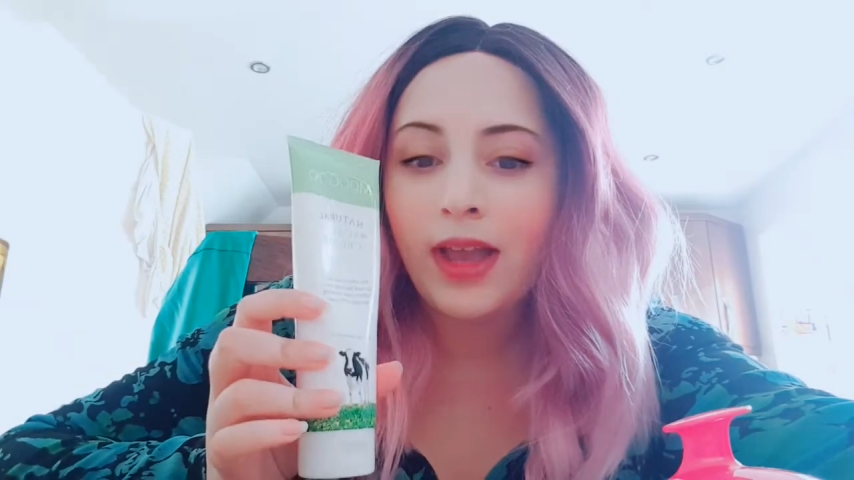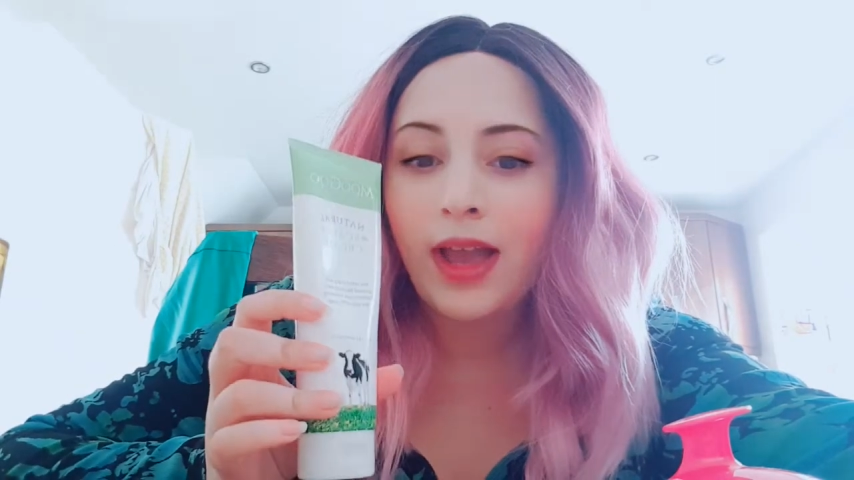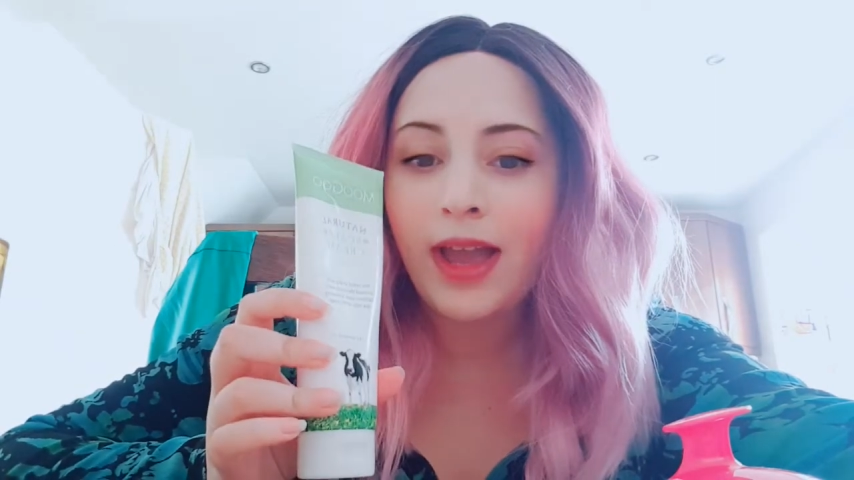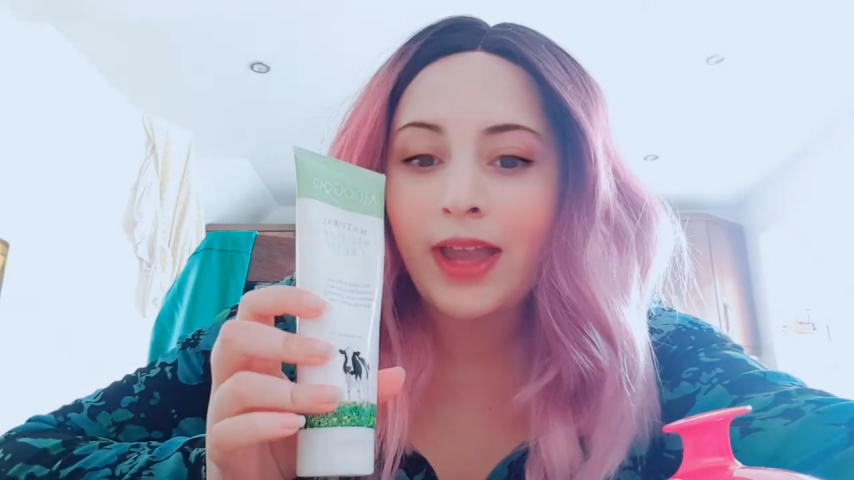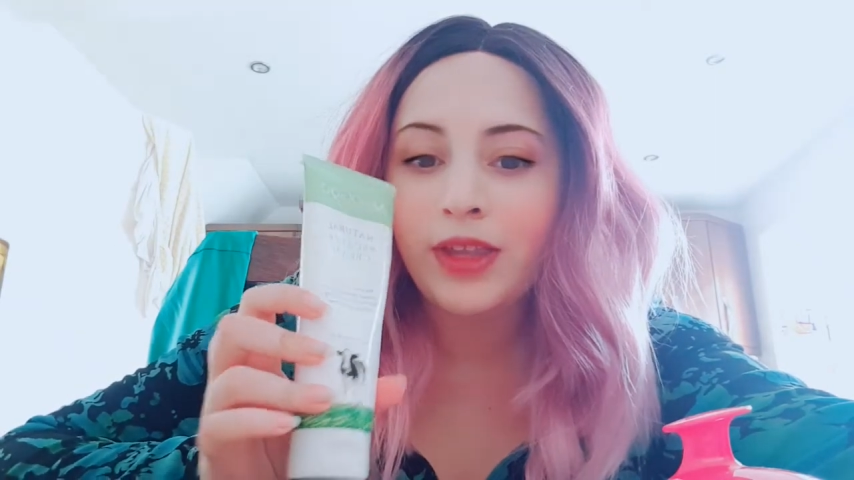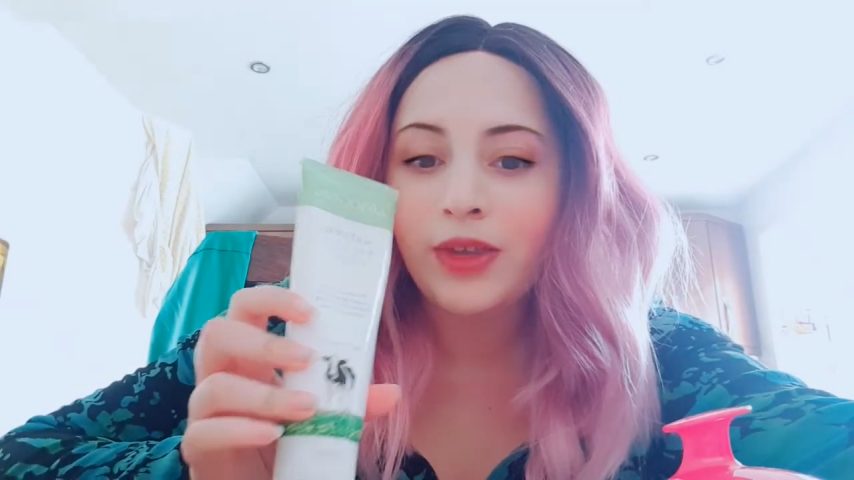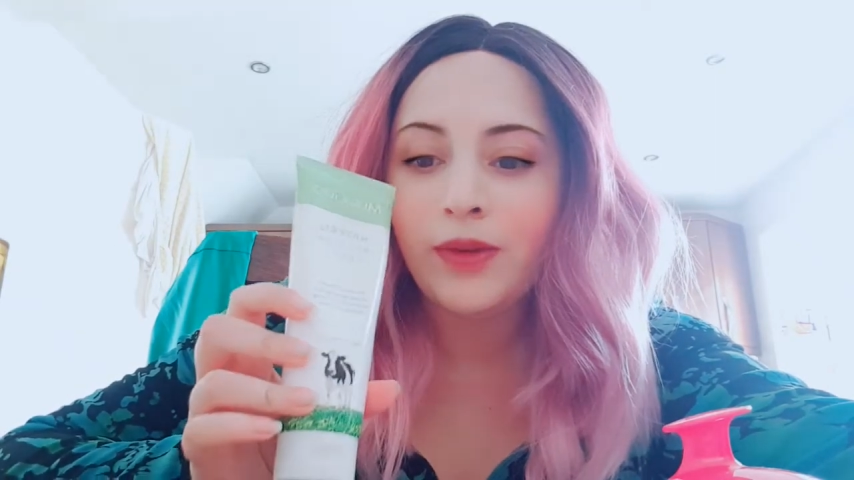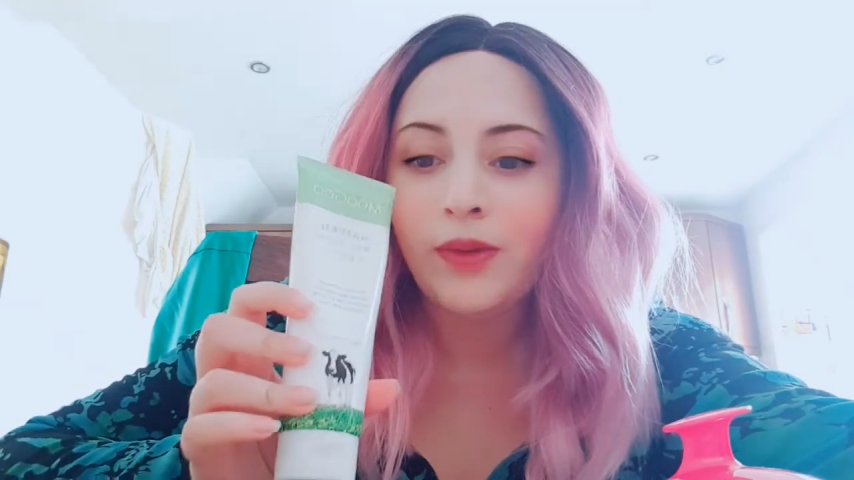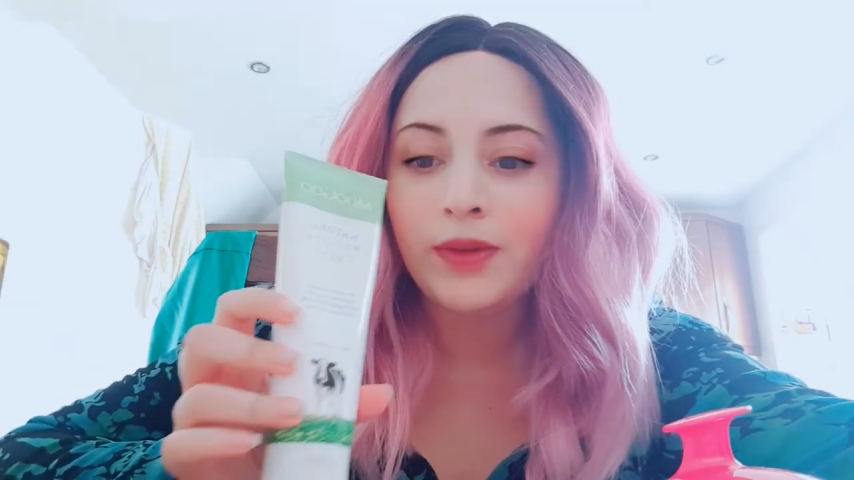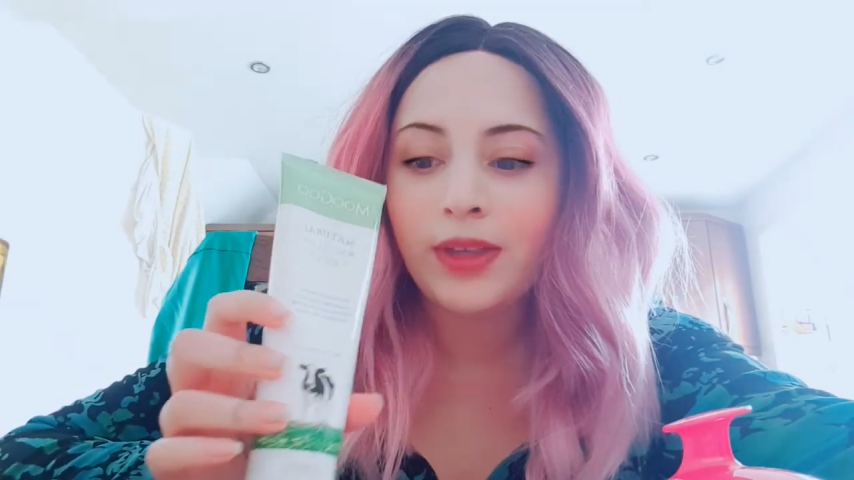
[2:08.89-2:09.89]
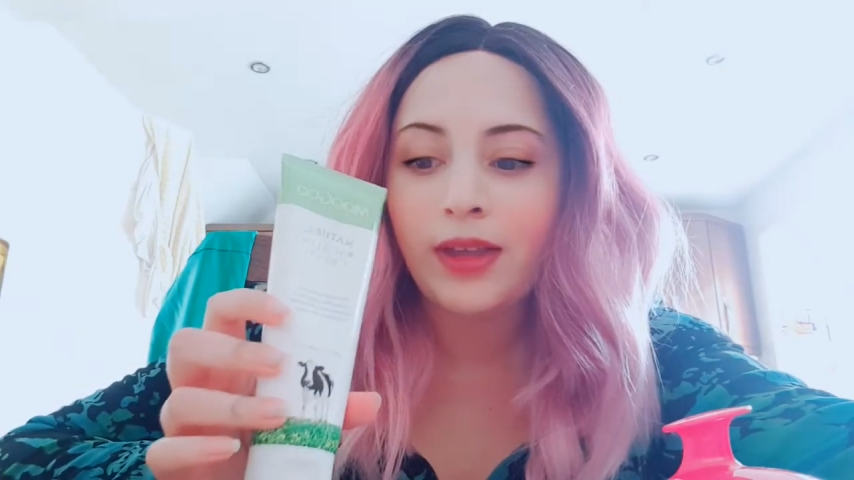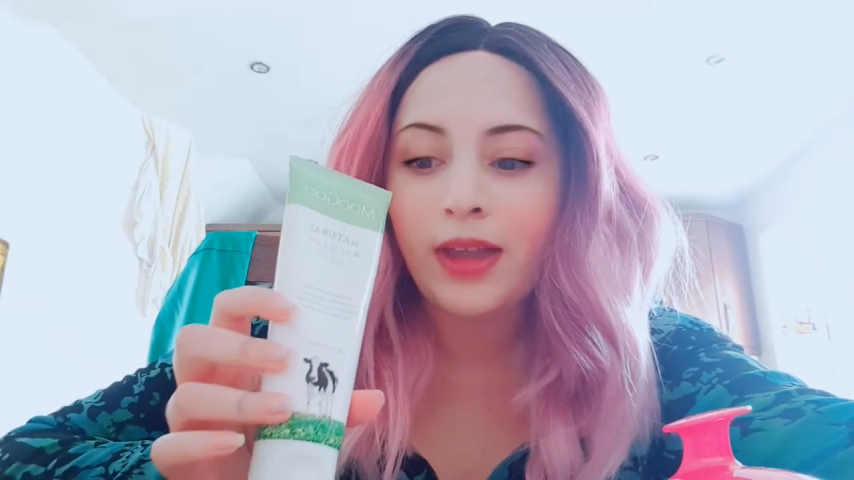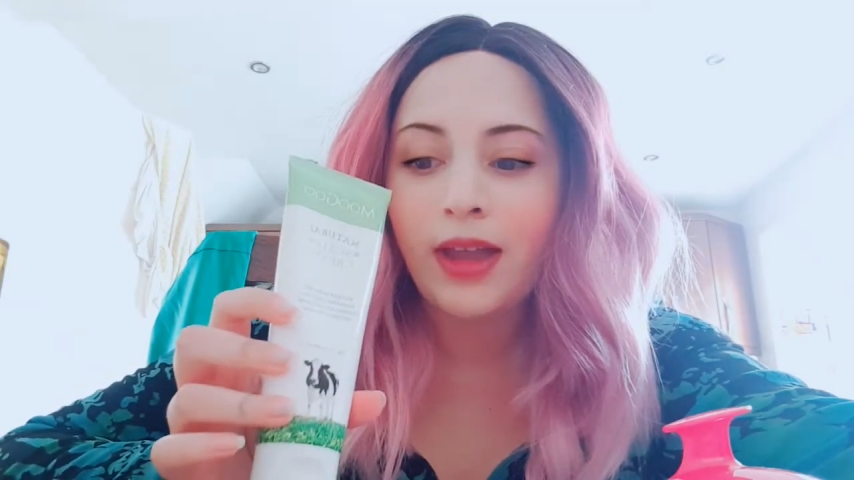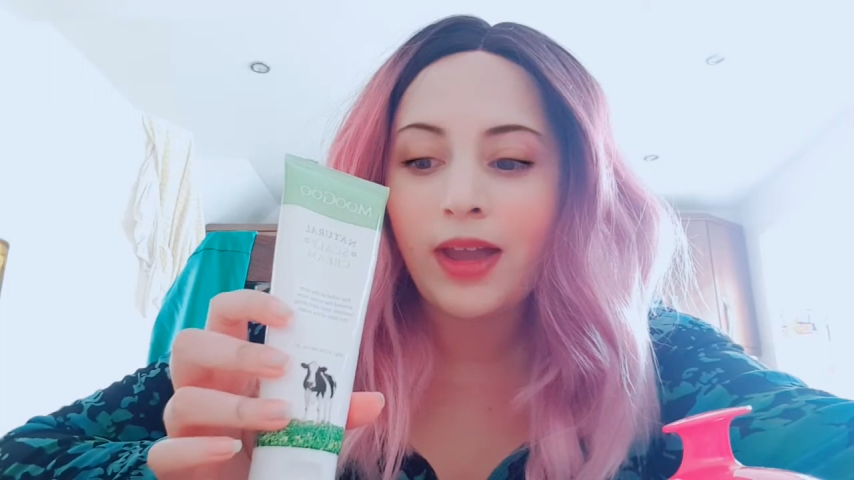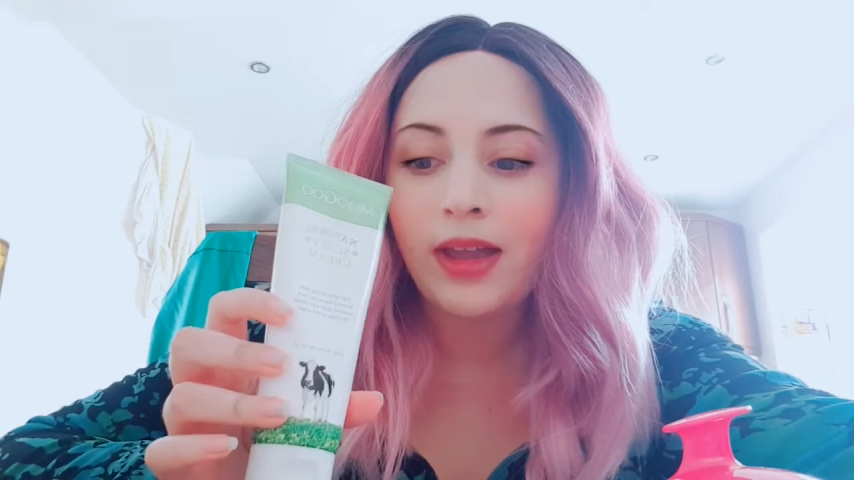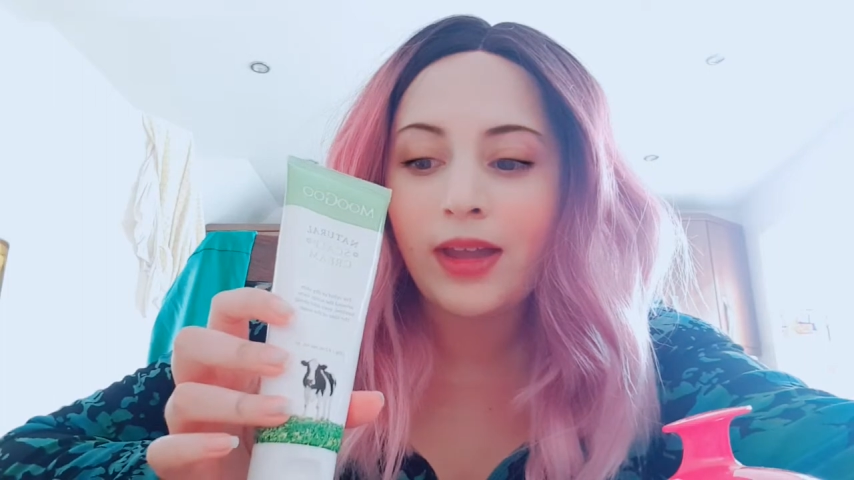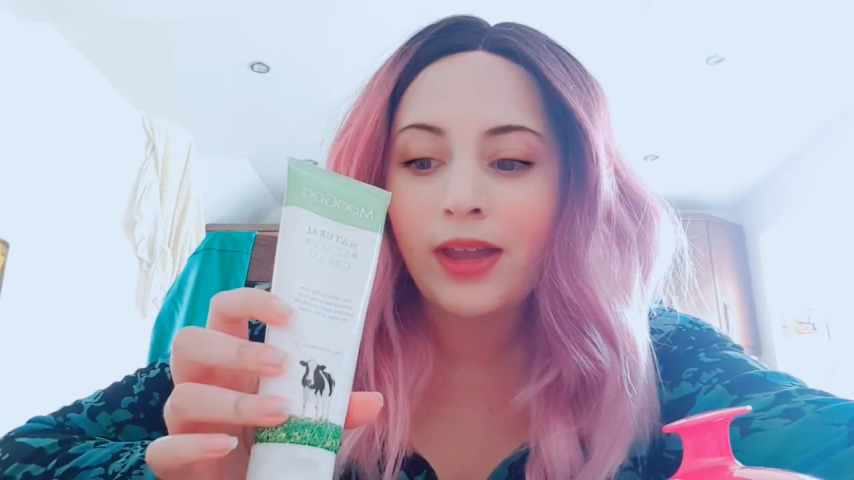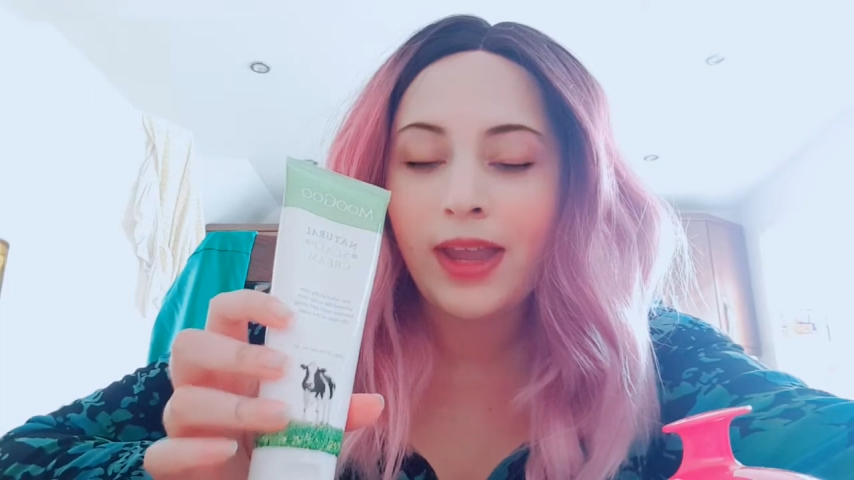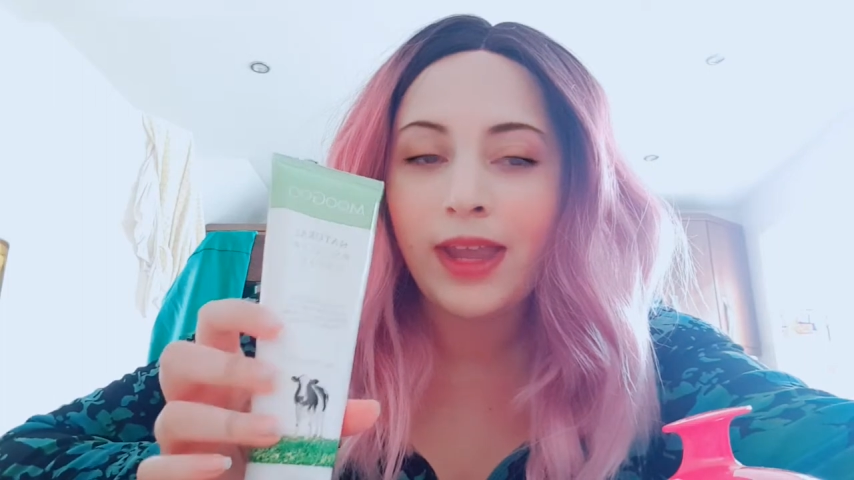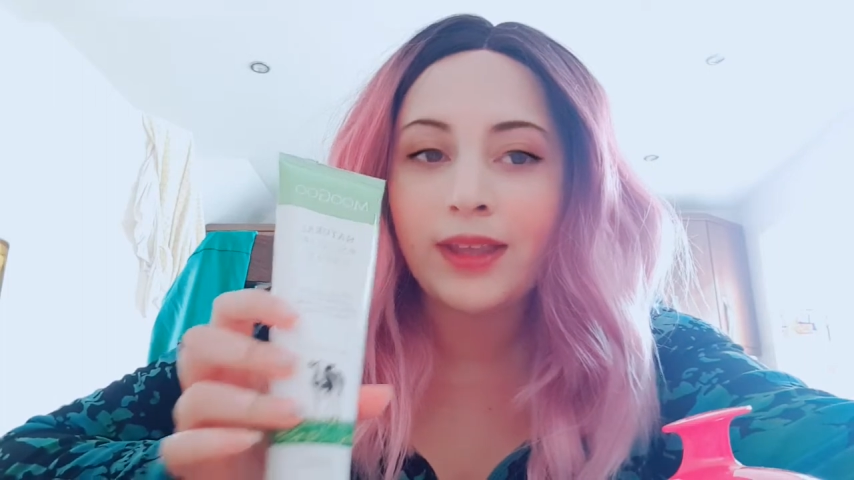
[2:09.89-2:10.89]
I use
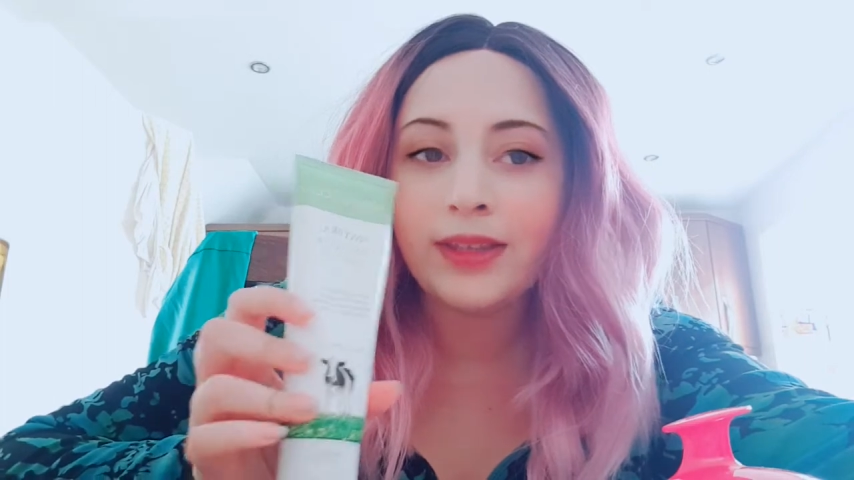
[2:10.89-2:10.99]
a